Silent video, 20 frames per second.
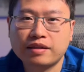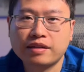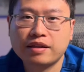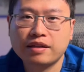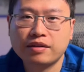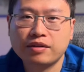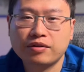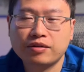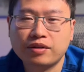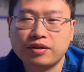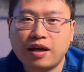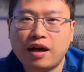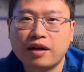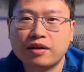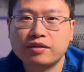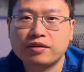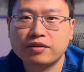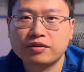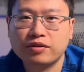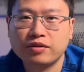your
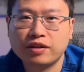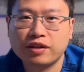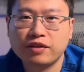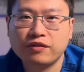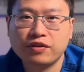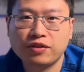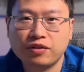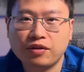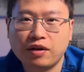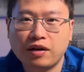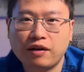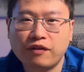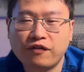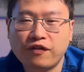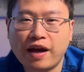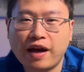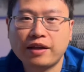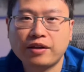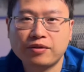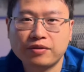doctor to give you a
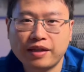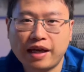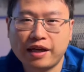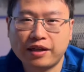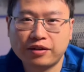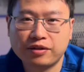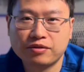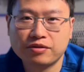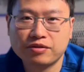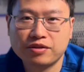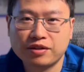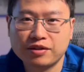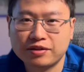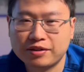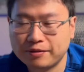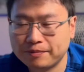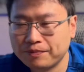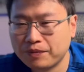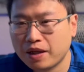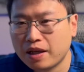final diagnosis.
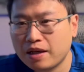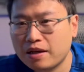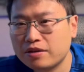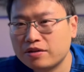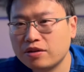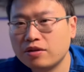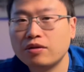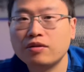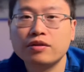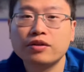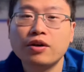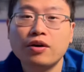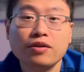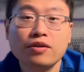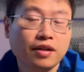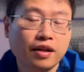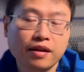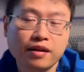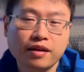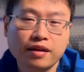So those
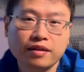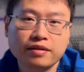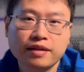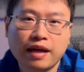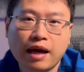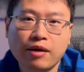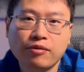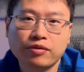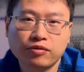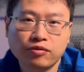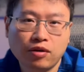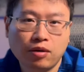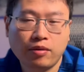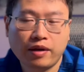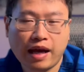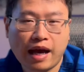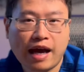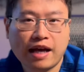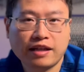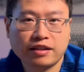are the things I would normally
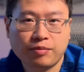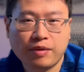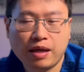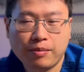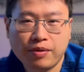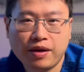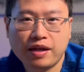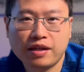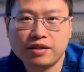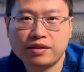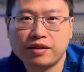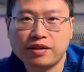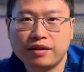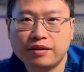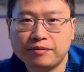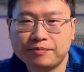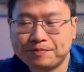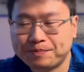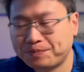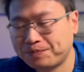ask my patient.
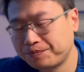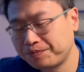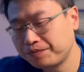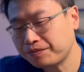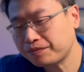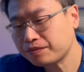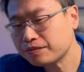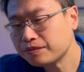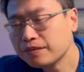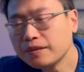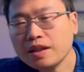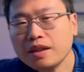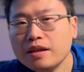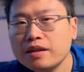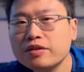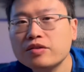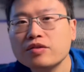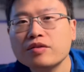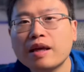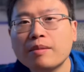
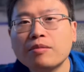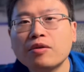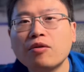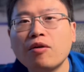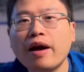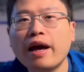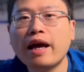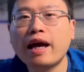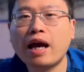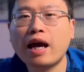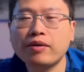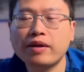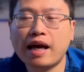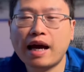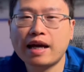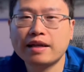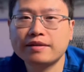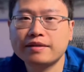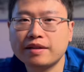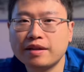So number one, I would
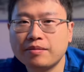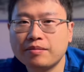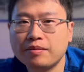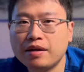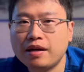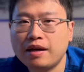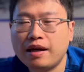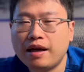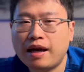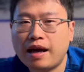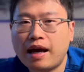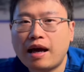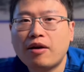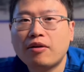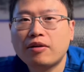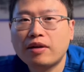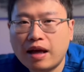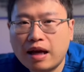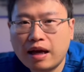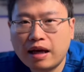ask them, how
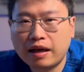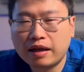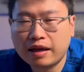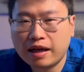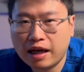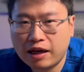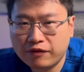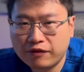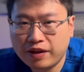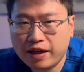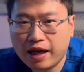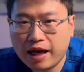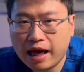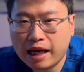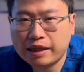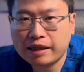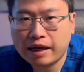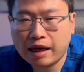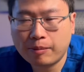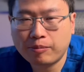long have they had
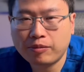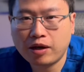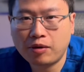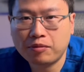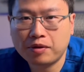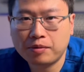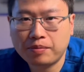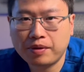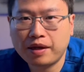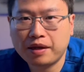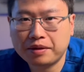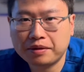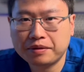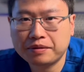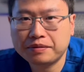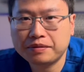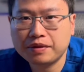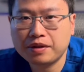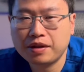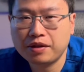the abdominal pain?
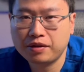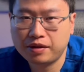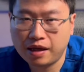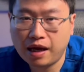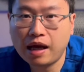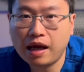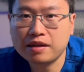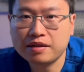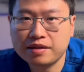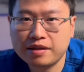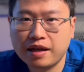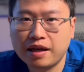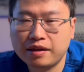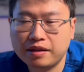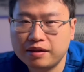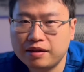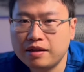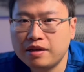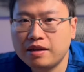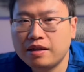The onset.
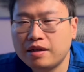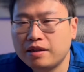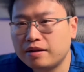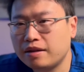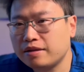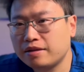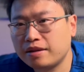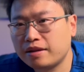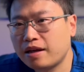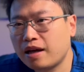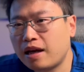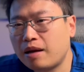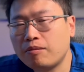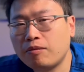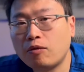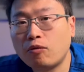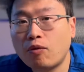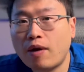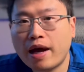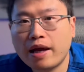Does it come
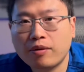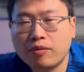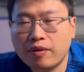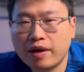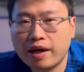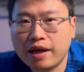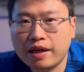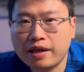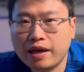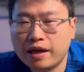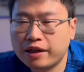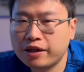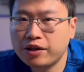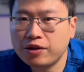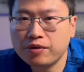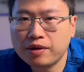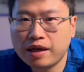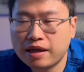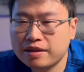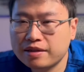right away,
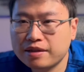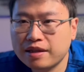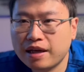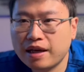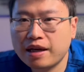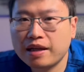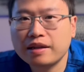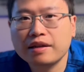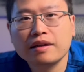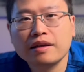acute onset,